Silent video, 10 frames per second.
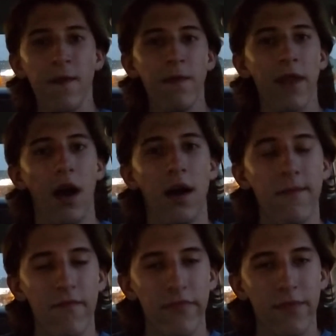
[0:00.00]

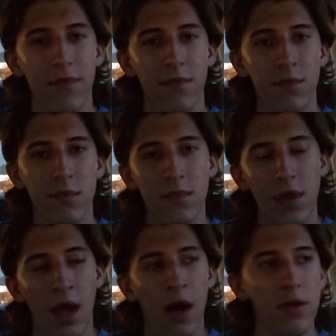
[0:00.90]

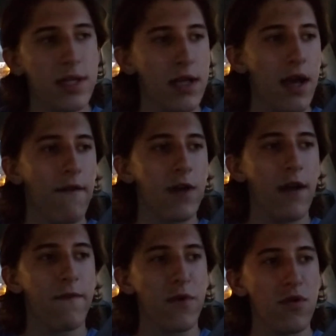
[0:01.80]
Now today I've
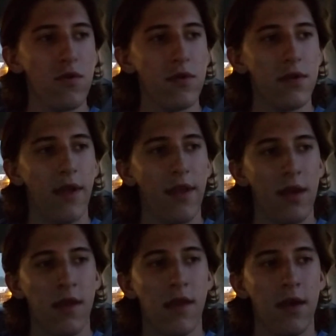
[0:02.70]
got for you,
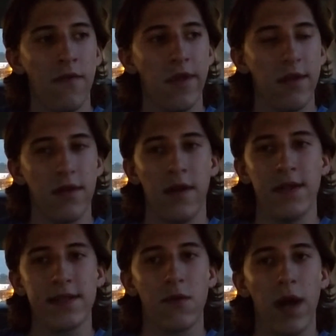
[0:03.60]
in
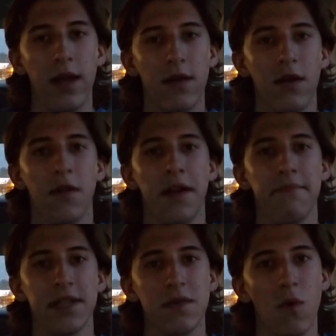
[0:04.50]
this great
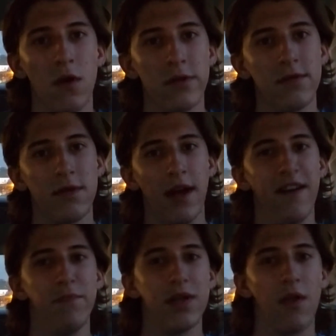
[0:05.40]
clamless world,
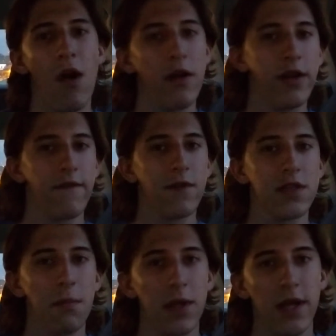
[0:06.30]
I've been longing for
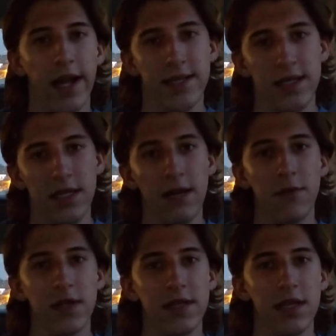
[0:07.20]
something that has the same
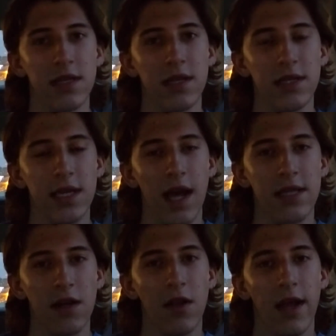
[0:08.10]
consistency
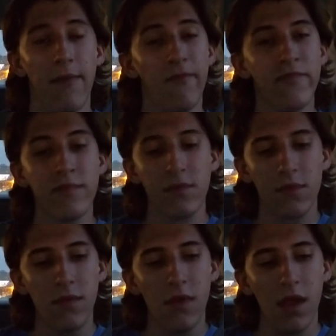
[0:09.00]
as a clam.
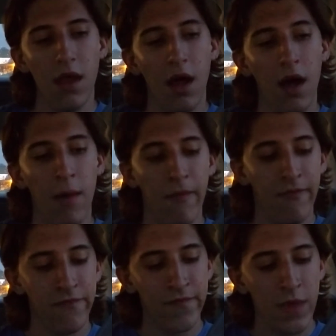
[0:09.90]
I
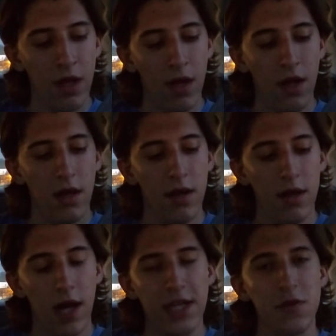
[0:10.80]

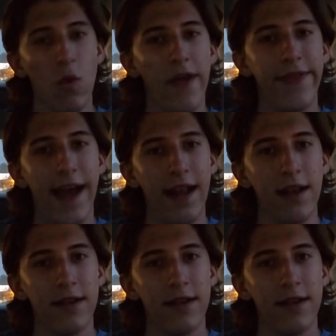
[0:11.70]
just want that.